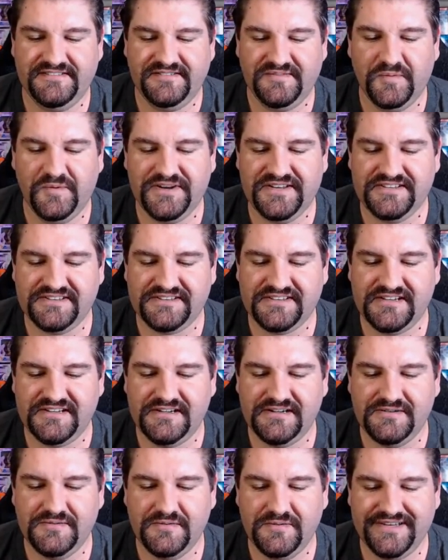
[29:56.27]
What is
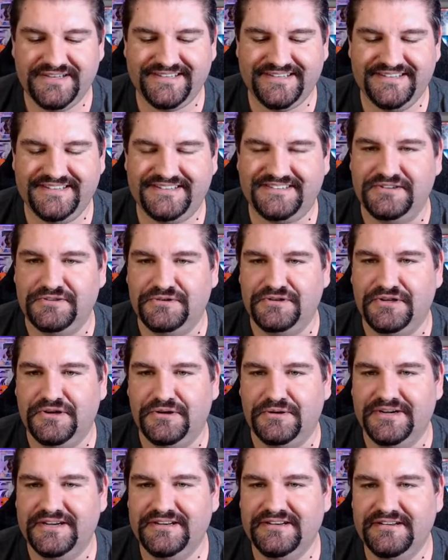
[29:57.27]
uh what is this dude
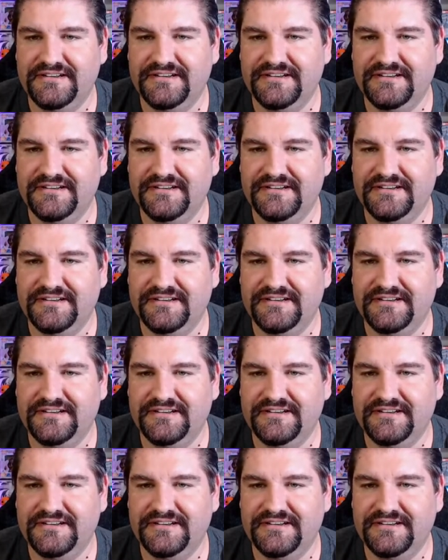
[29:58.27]
doing?